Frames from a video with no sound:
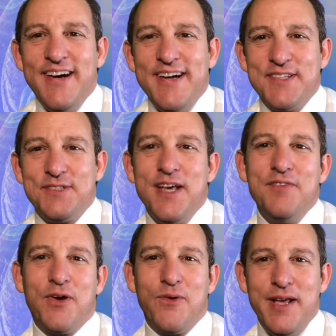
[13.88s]
it's David
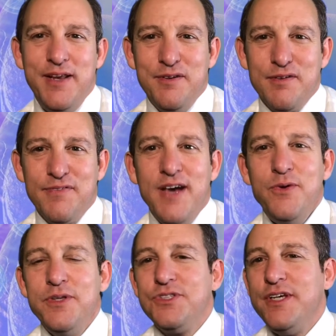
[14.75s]
Greene, founder and
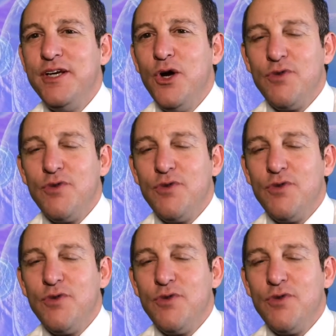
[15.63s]
CEO of